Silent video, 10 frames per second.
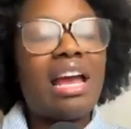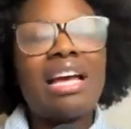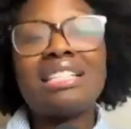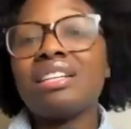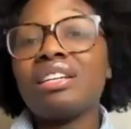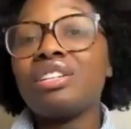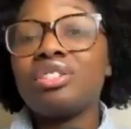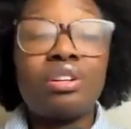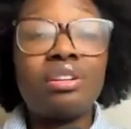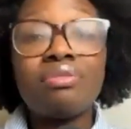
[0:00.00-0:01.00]
as a
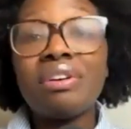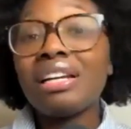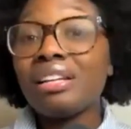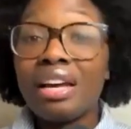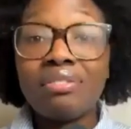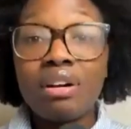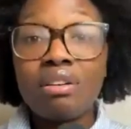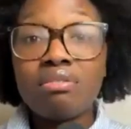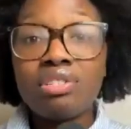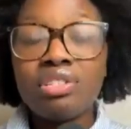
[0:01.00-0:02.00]
certified life
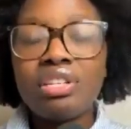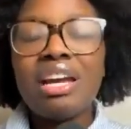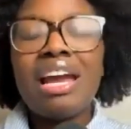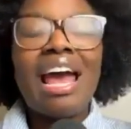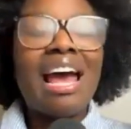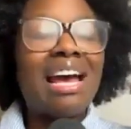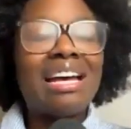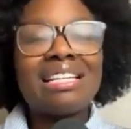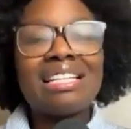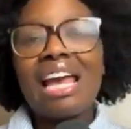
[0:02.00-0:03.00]
coach,
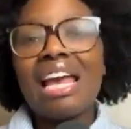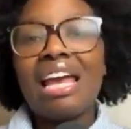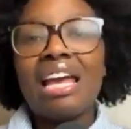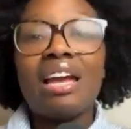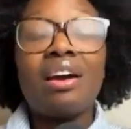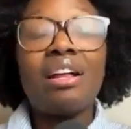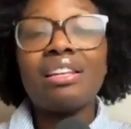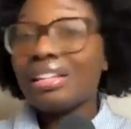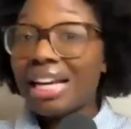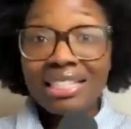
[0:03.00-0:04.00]
as a
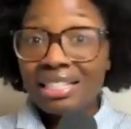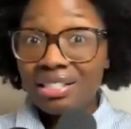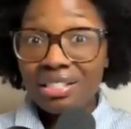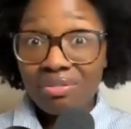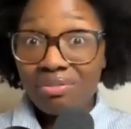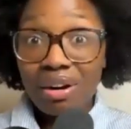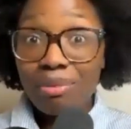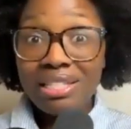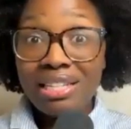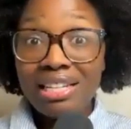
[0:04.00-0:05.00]
licensed
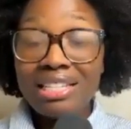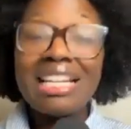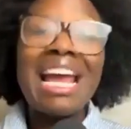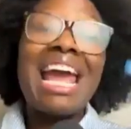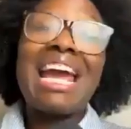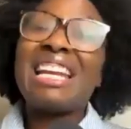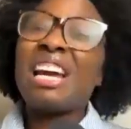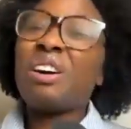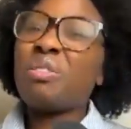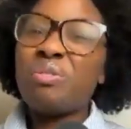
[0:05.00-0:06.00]
pharmacist, and
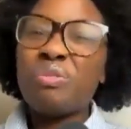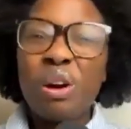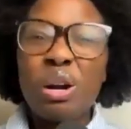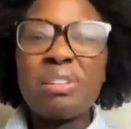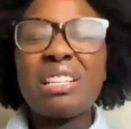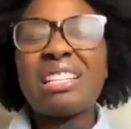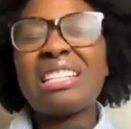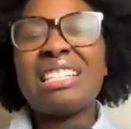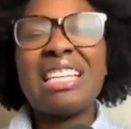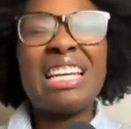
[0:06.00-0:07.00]
now
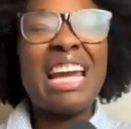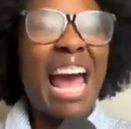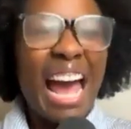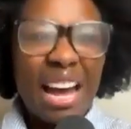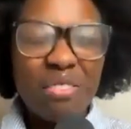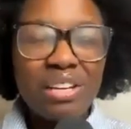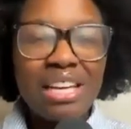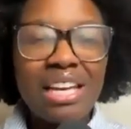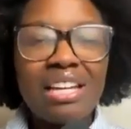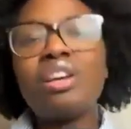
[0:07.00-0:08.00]
pharmacy
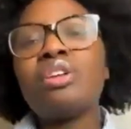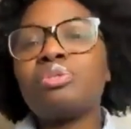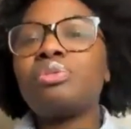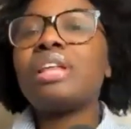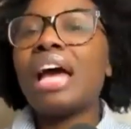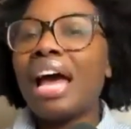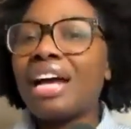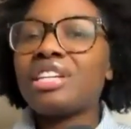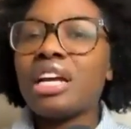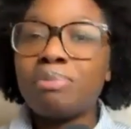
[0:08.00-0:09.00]
advocate, through the
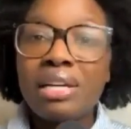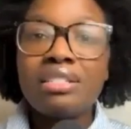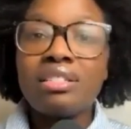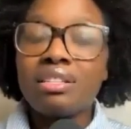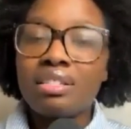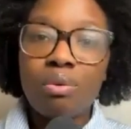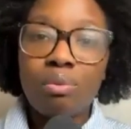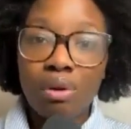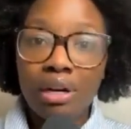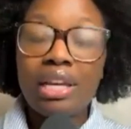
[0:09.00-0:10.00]
hashtag pizza's not
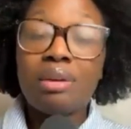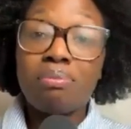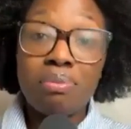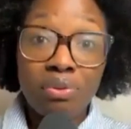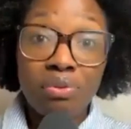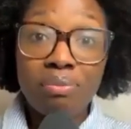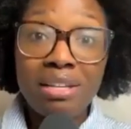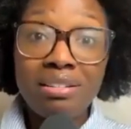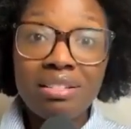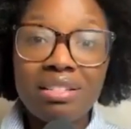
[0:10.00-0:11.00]
working
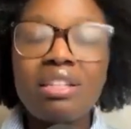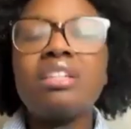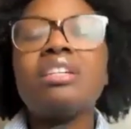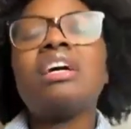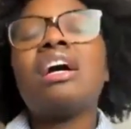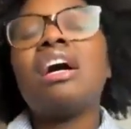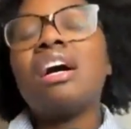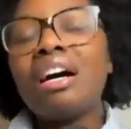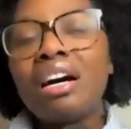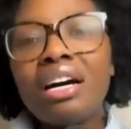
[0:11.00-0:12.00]
movement,
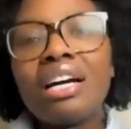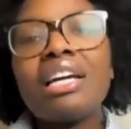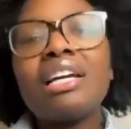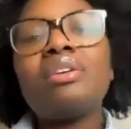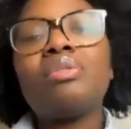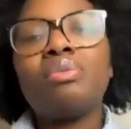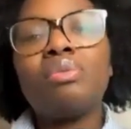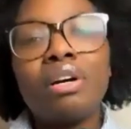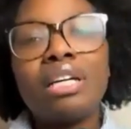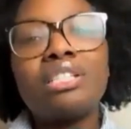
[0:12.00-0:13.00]
I
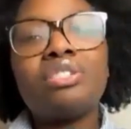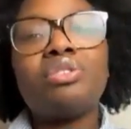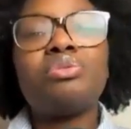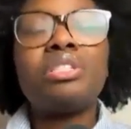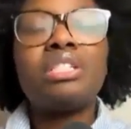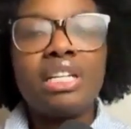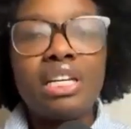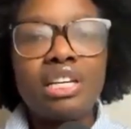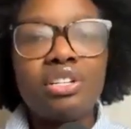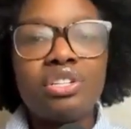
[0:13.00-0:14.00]
want to
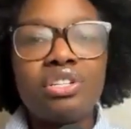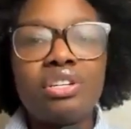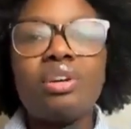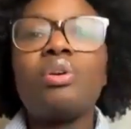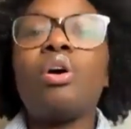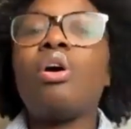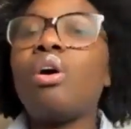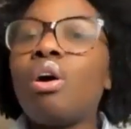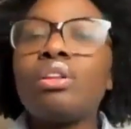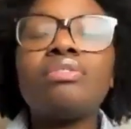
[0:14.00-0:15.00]
teach
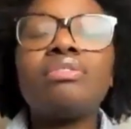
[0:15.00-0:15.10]
all